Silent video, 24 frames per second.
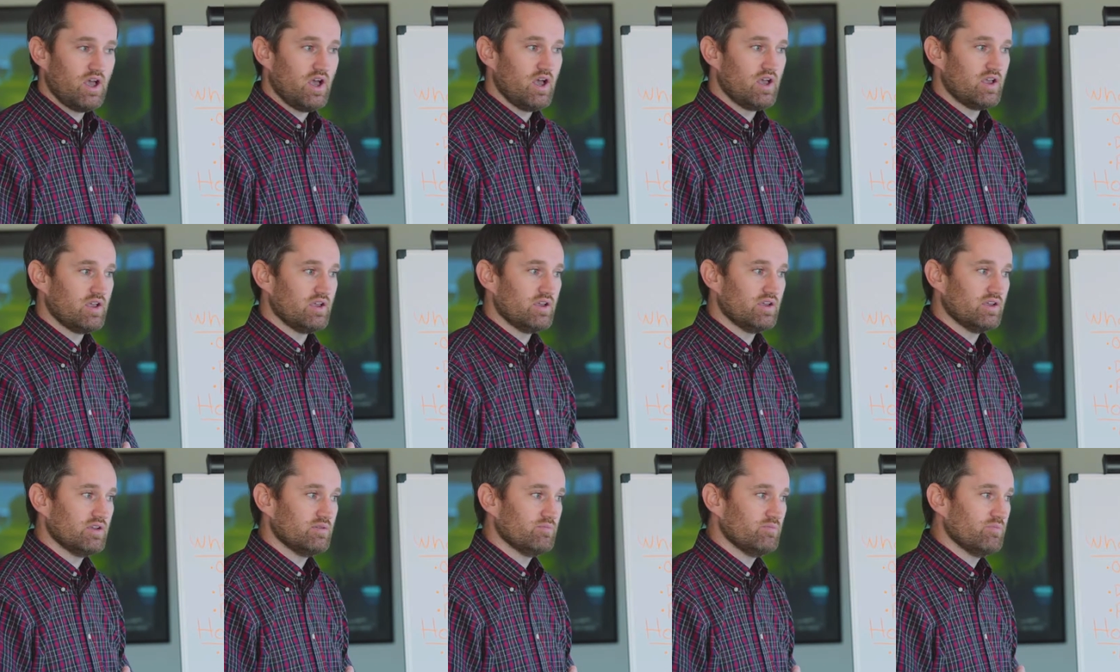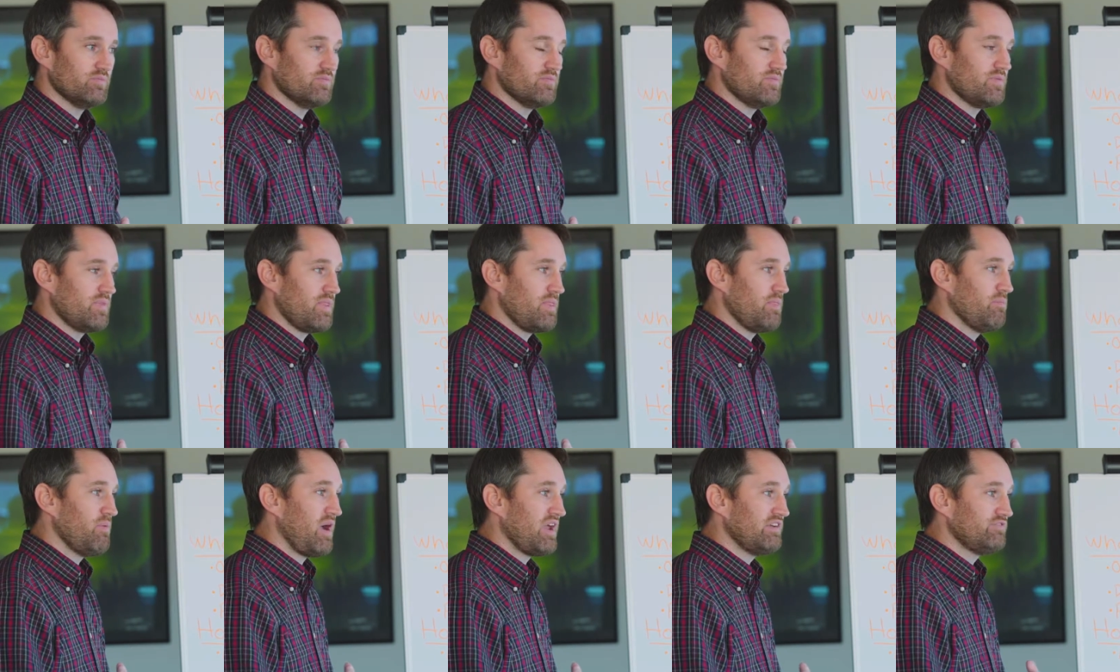
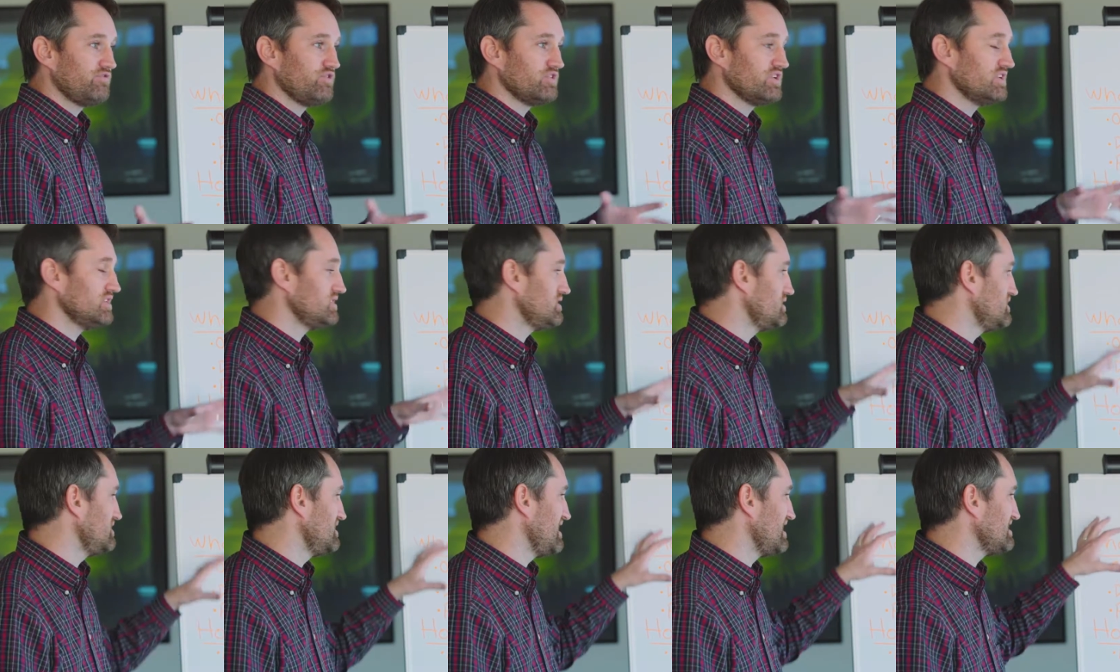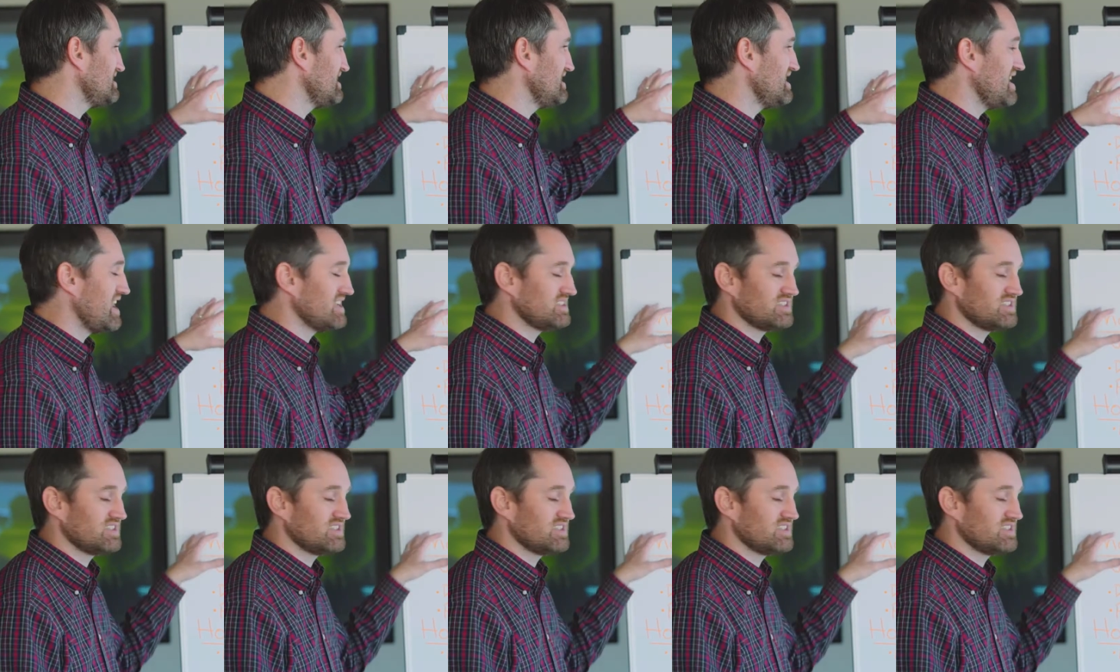Mindfulness doesn't